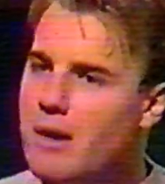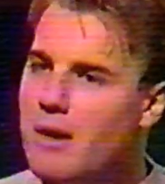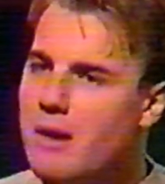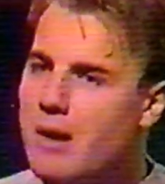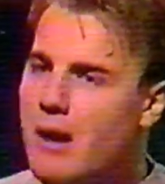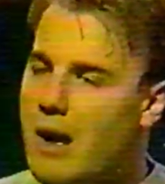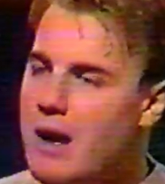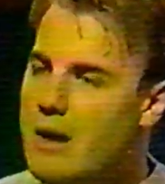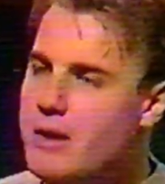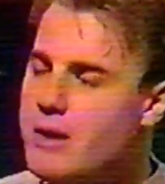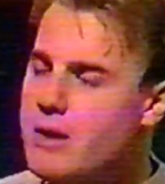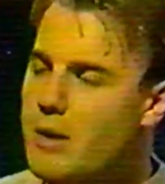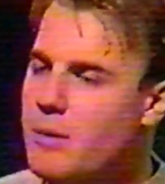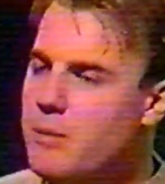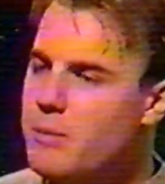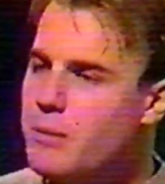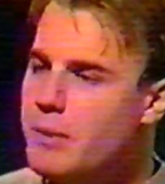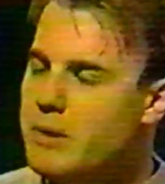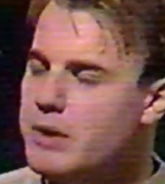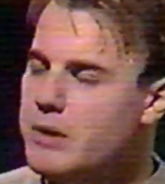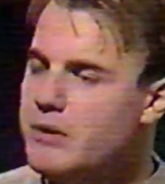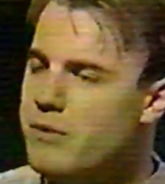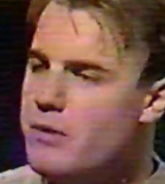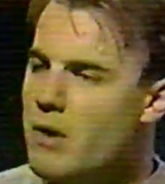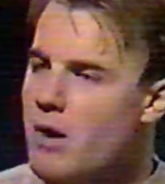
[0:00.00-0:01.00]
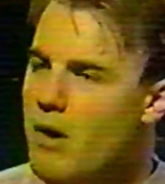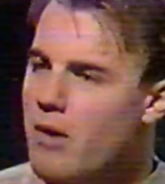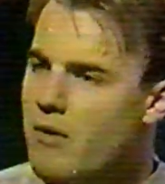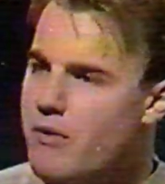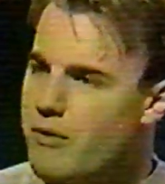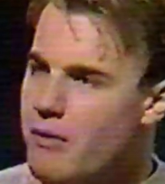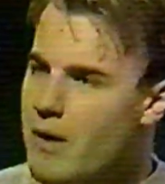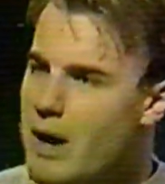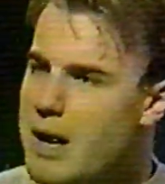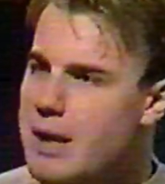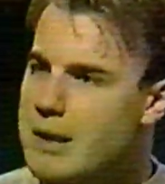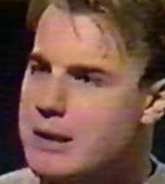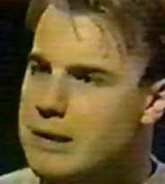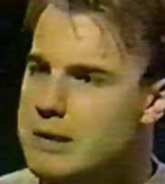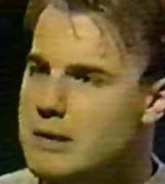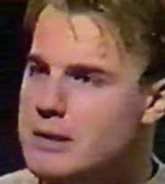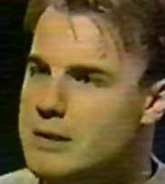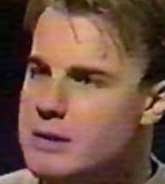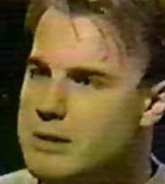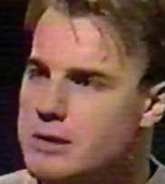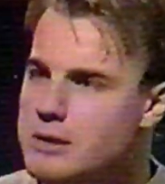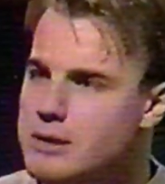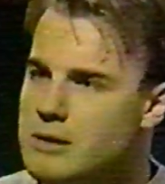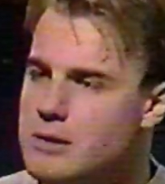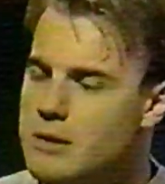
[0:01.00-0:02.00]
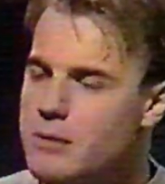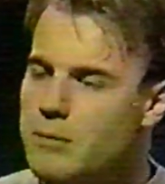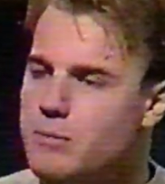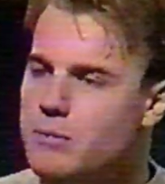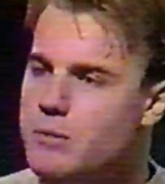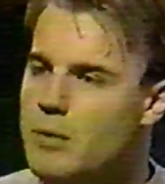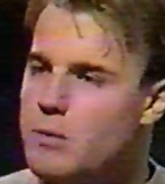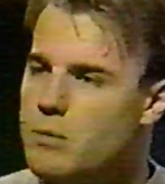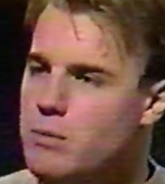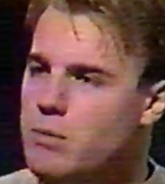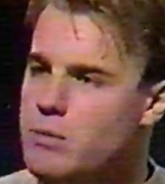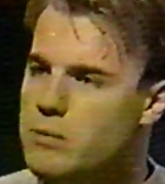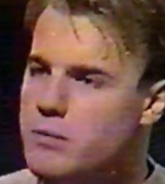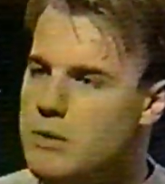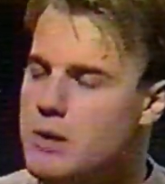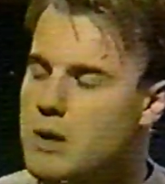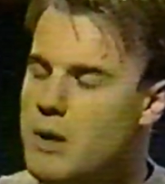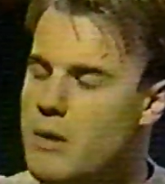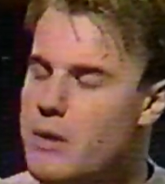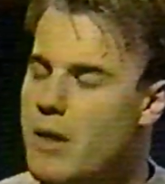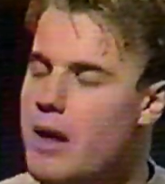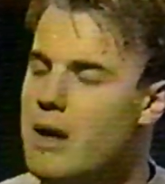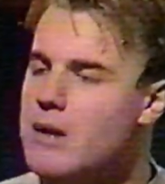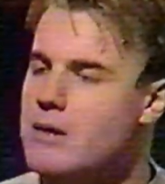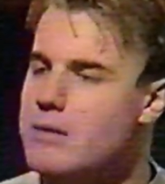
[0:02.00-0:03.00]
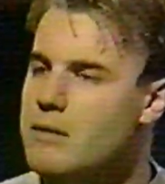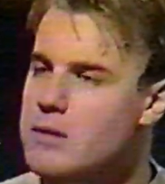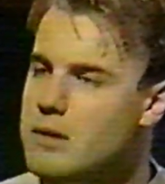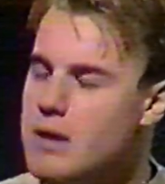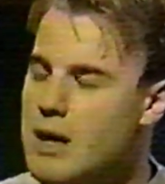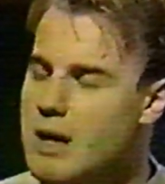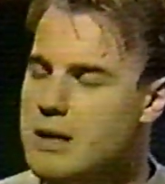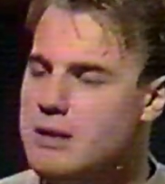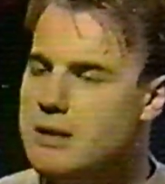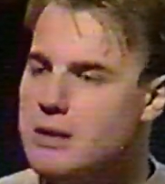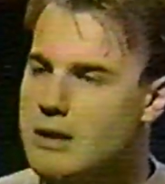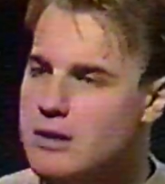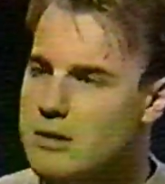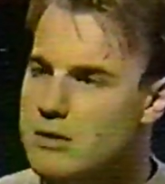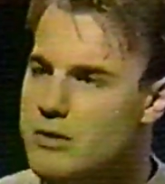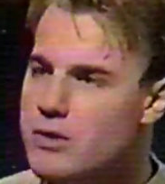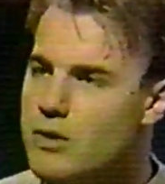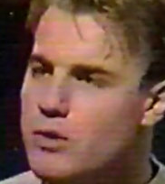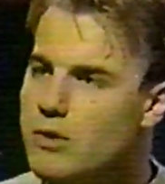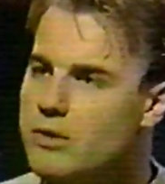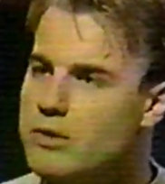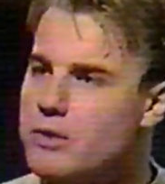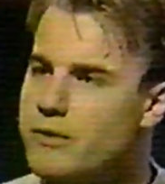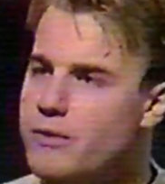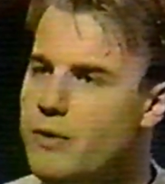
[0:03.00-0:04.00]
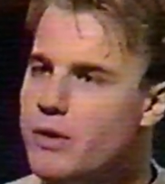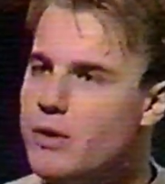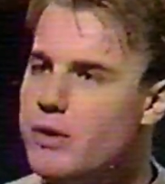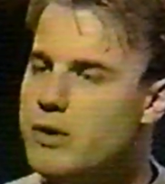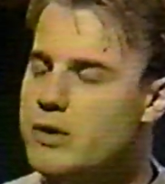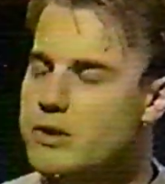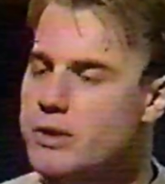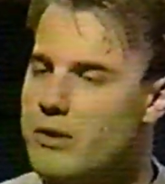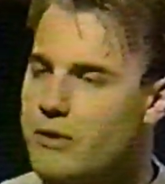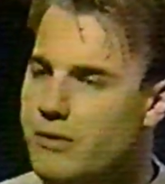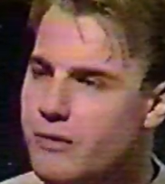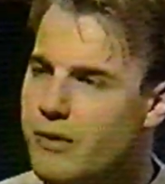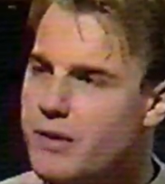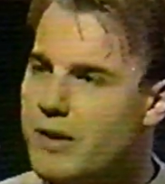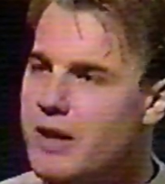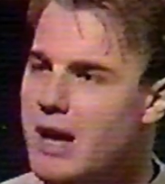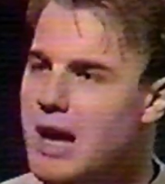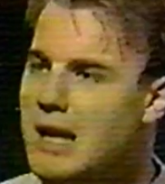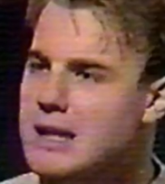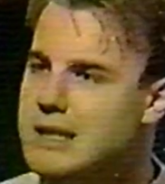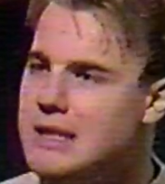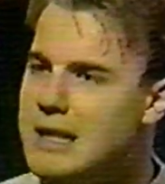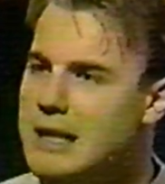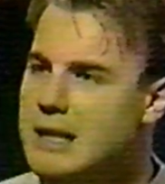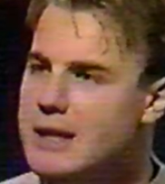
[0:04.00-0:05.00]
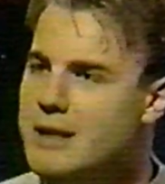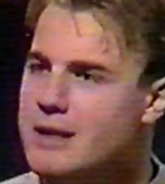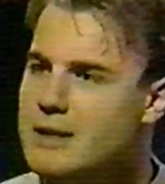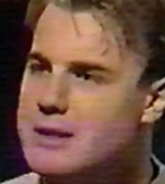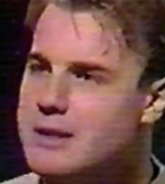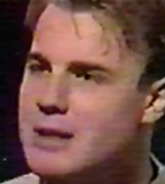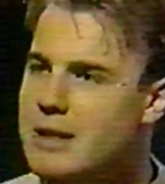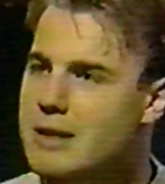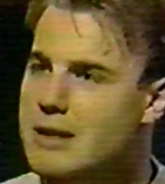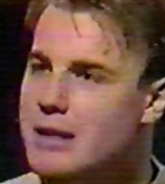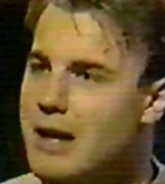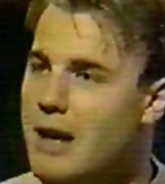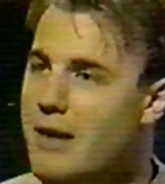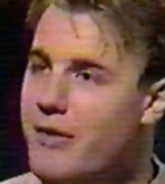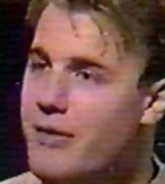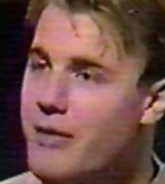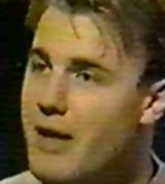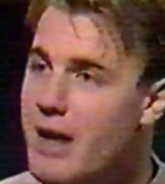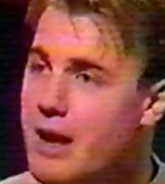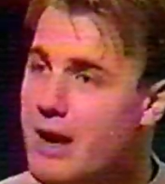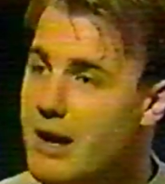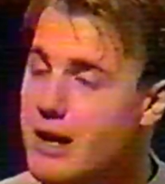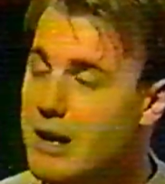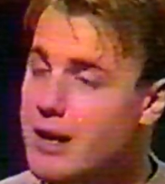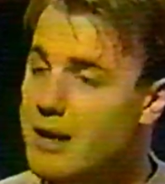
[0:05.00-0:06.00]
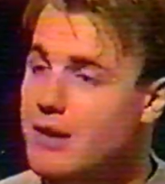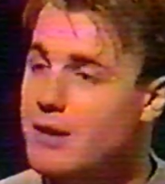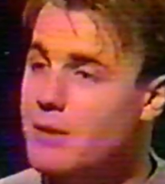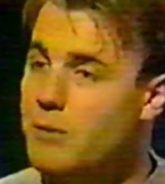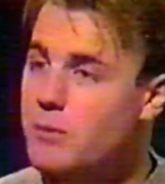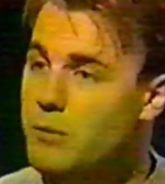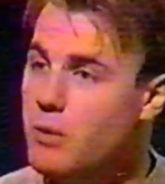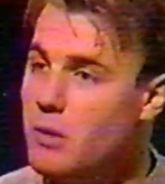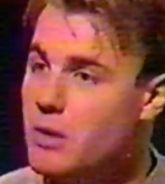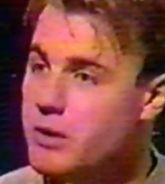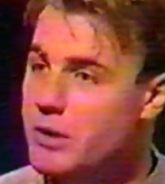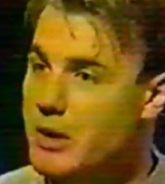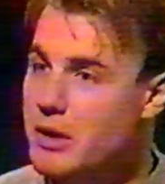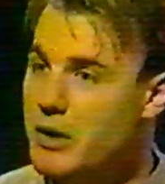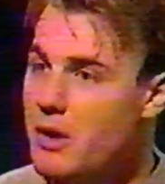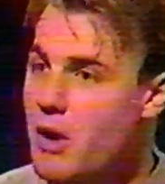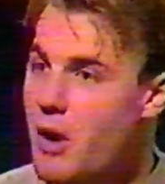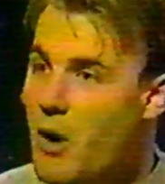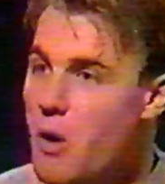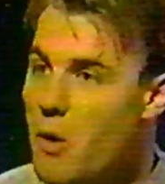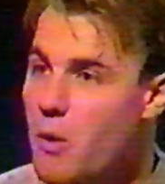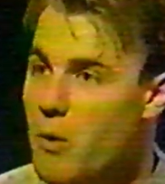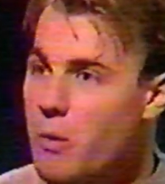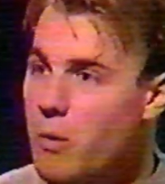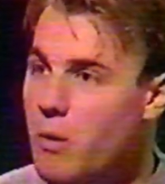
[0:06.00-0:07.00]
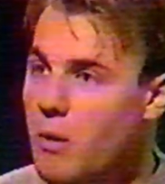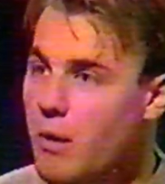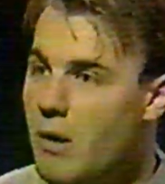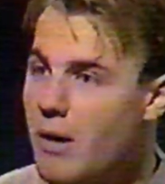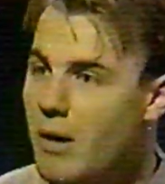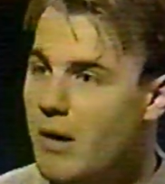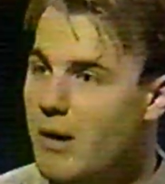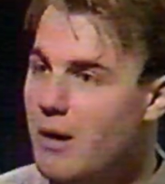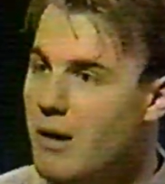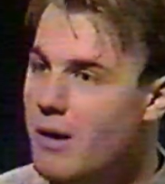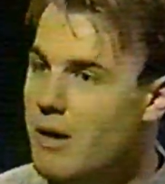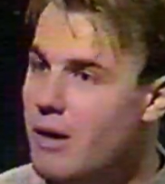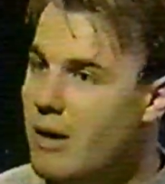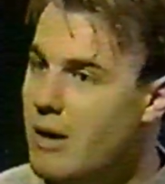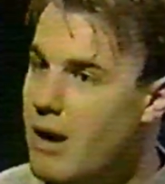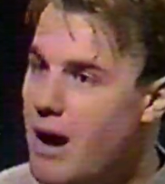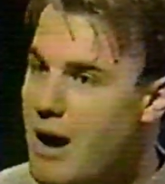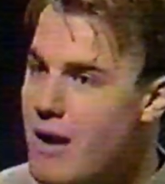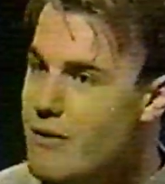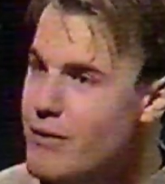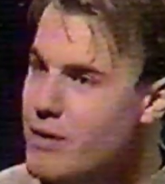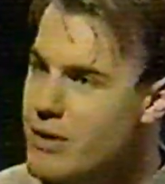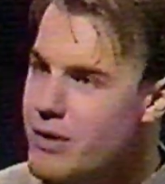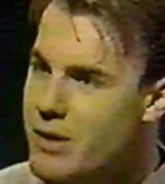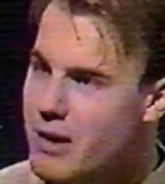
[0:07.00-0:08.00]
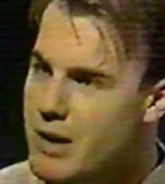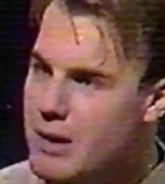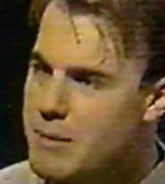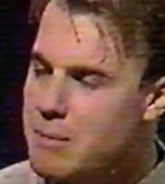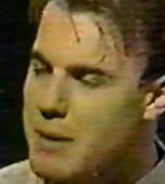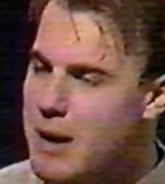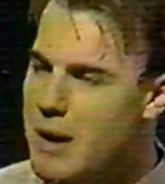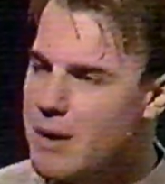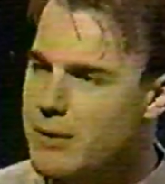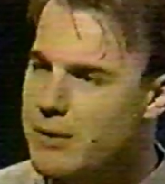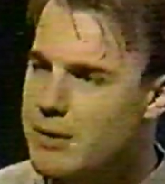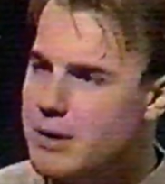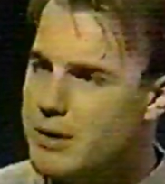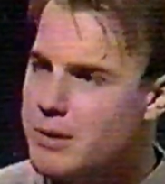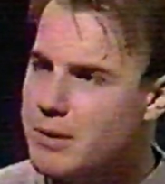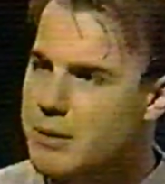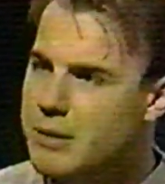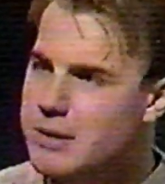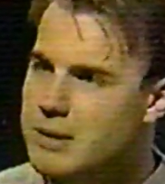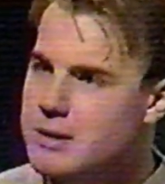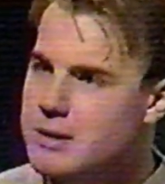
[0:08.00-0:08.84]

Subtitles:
you know, when you've got fans, you know, that's a shorter version of fanatics, and they're going to want to know everything about you. It's,